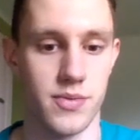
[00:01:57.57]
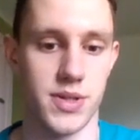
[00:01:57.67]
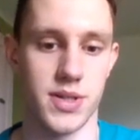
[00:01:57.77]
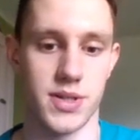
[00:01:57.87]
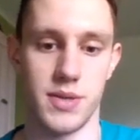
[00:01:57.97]
which
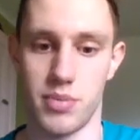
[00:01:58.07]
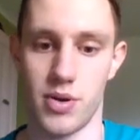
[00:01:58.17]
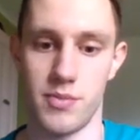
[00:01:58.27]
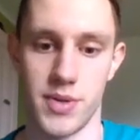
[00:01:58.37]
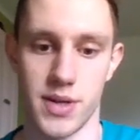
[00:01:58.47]
is
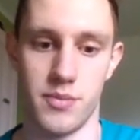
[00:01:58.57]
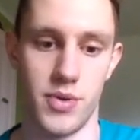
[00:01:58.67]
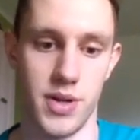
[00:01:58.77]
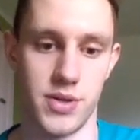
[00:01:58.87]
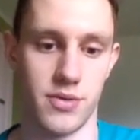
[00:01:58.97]
deployment and
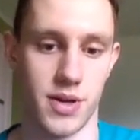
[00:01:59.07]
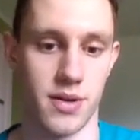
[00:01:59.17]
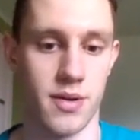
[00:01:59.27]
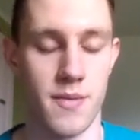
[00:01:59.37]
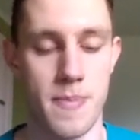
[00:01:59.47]
monitoring.
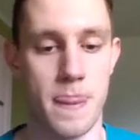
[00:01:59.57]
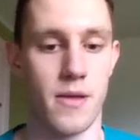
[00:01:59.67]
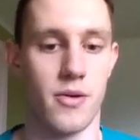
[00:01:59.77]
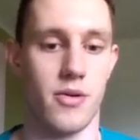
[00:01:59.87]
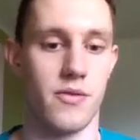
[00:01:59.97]

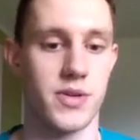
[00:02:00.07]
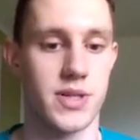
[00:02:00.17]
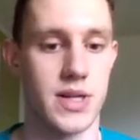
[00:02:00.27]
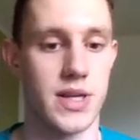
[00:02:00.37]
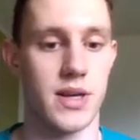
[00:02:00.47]

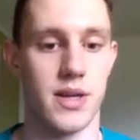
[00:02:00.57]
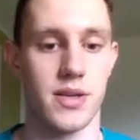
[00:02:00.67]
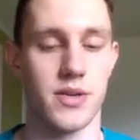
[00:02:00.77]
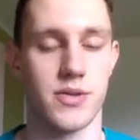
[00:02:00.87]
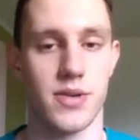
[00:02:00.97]
Obviously, it
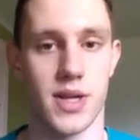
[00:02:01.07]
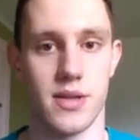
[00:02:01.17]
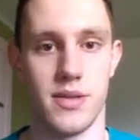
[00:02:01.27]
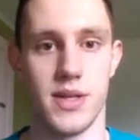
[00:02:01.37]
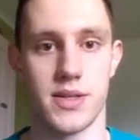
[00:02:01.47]
also
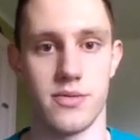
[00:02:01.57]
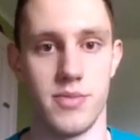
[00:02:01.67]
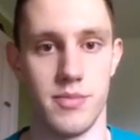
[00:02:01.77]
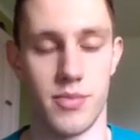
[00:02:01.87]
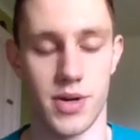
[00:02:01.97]
needs to be
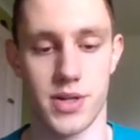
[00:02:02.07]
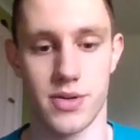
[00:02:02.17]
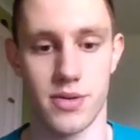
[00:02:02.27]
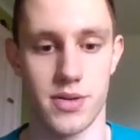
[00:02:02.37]
monitored